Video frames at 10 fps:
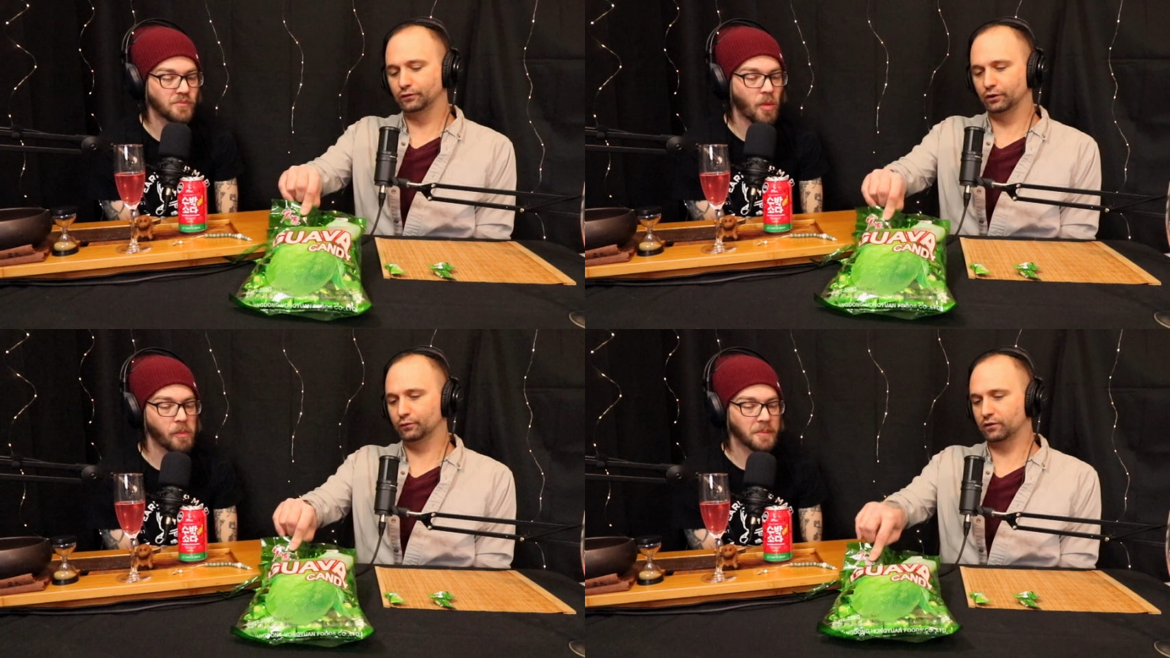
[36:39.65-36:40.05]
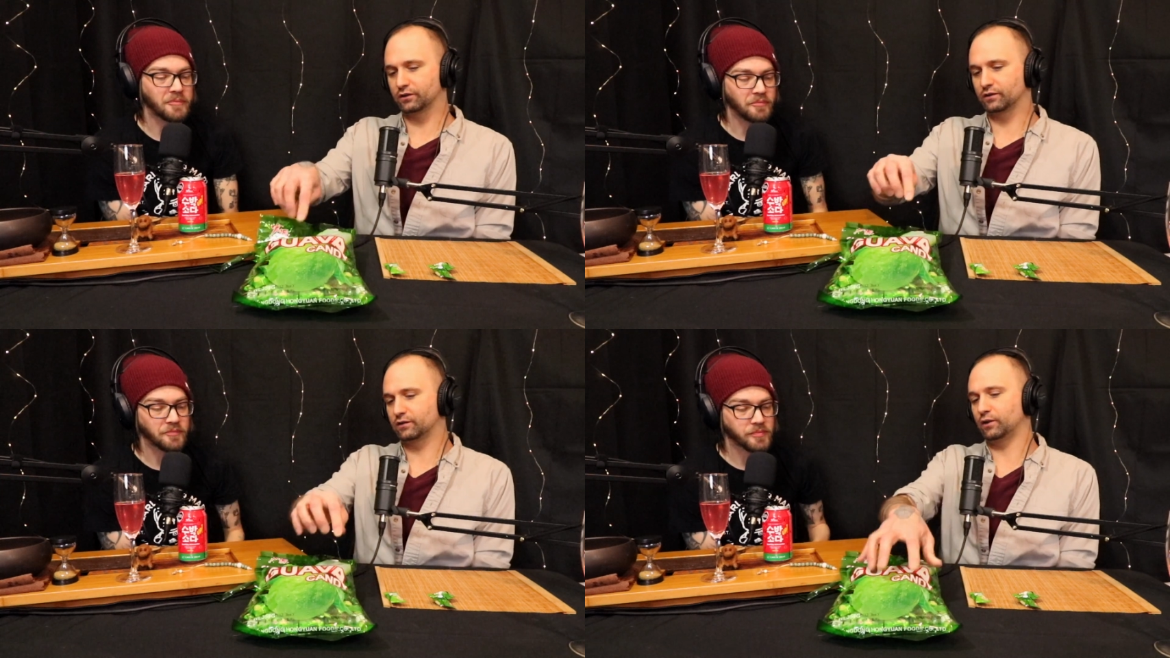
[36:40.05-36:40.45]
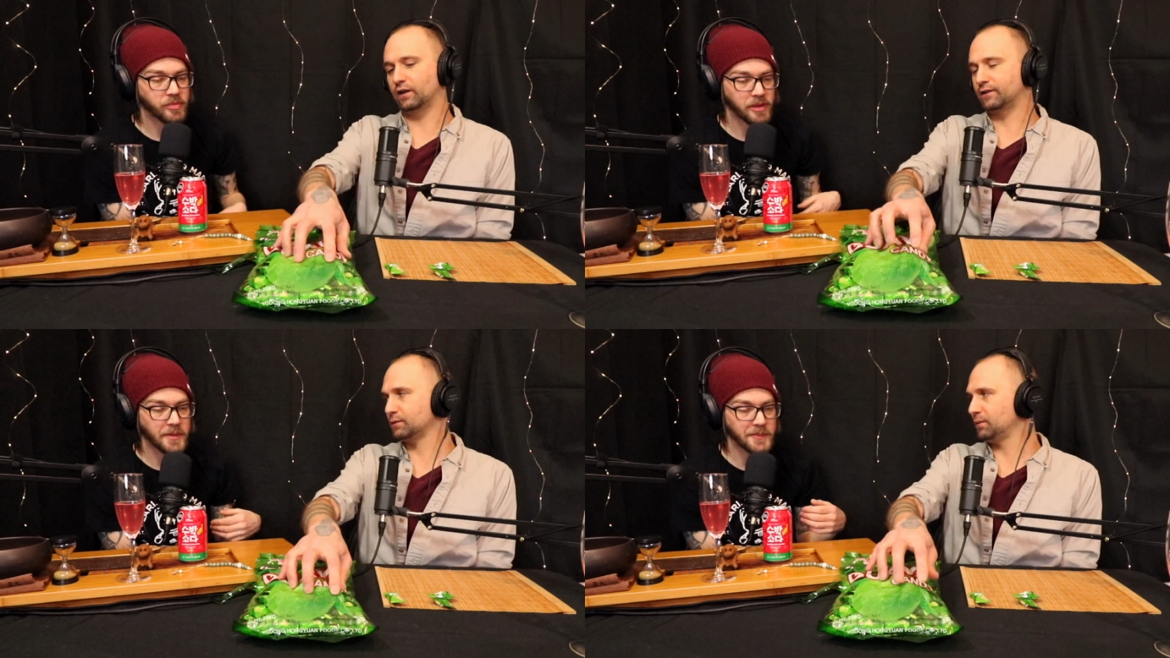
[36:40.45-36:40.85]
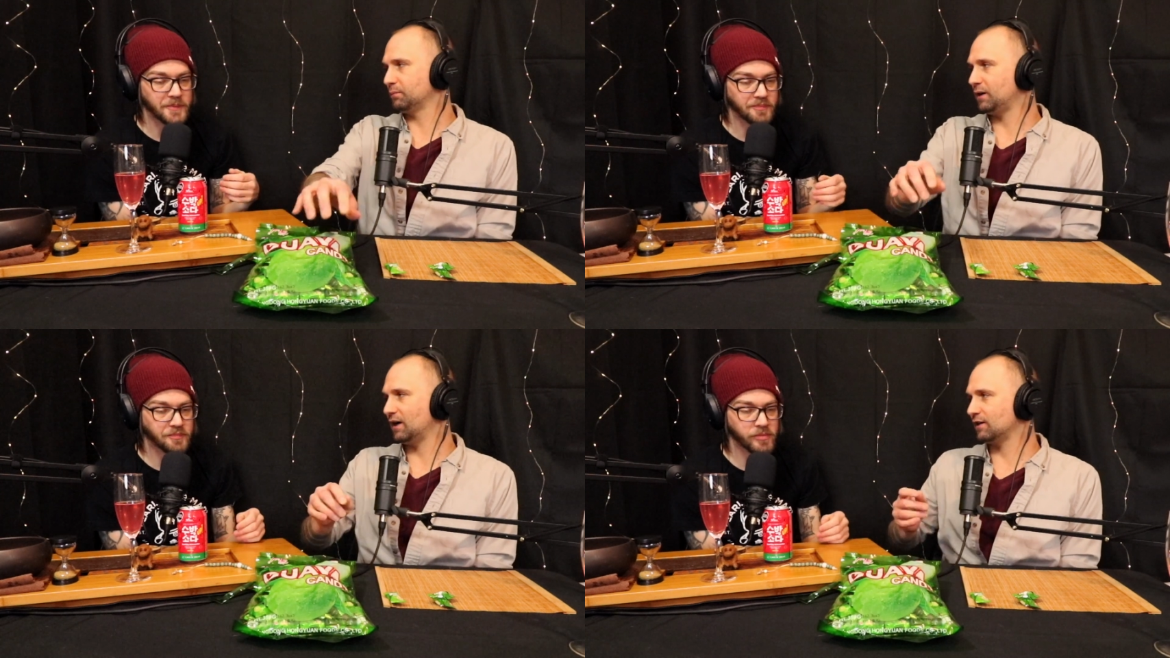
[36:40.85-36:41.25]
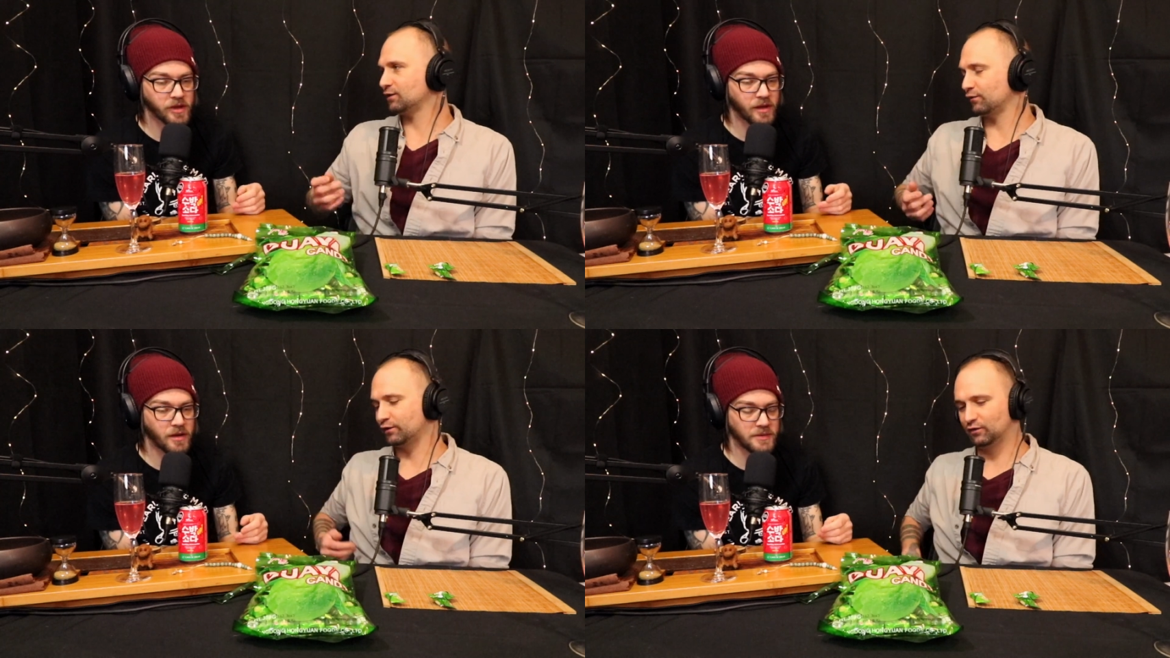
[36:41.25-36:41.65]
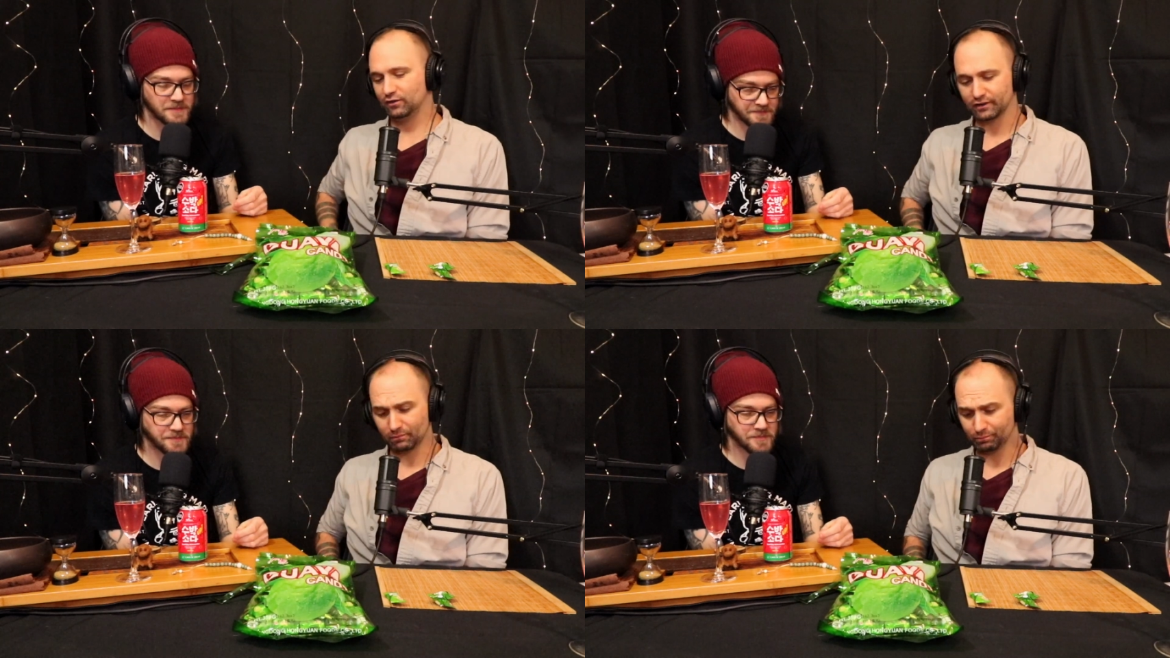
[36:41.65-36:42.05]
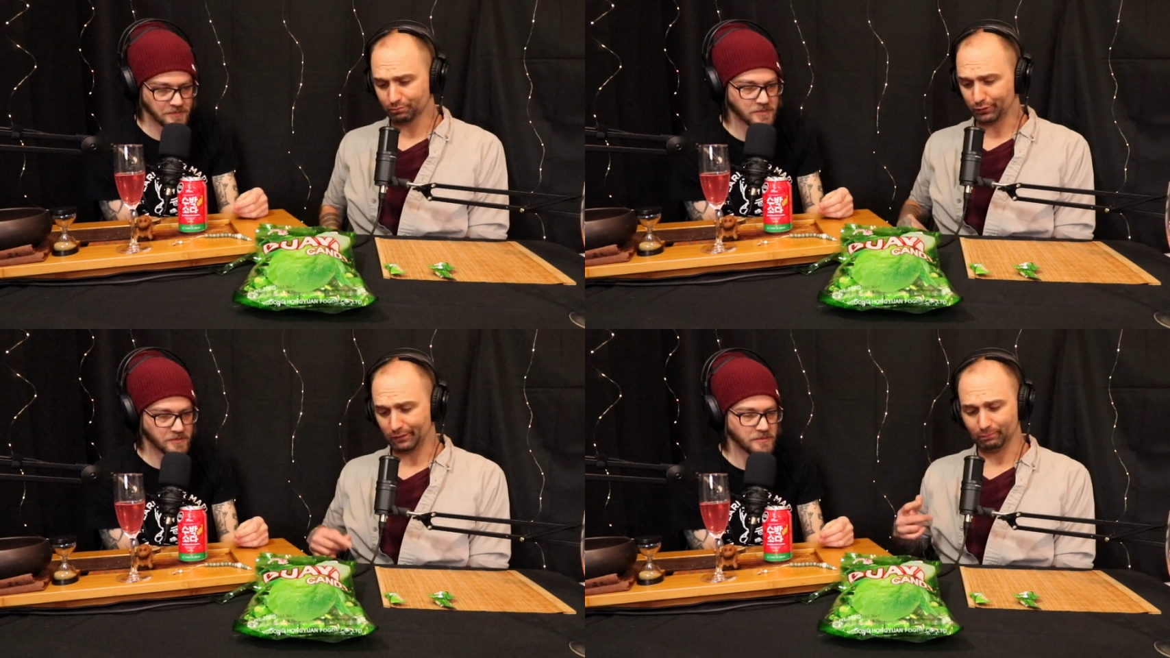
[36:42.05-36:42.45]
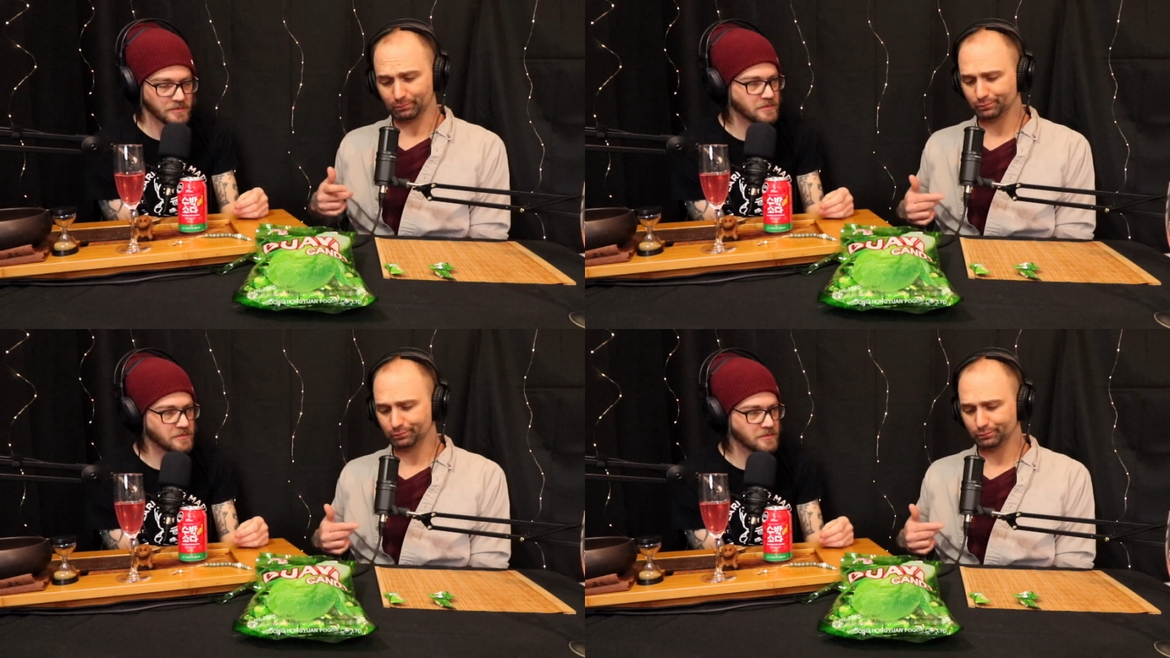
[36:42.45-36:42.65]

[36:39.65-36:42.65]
Speaker 1: too because you got this big package. If you don't like them, but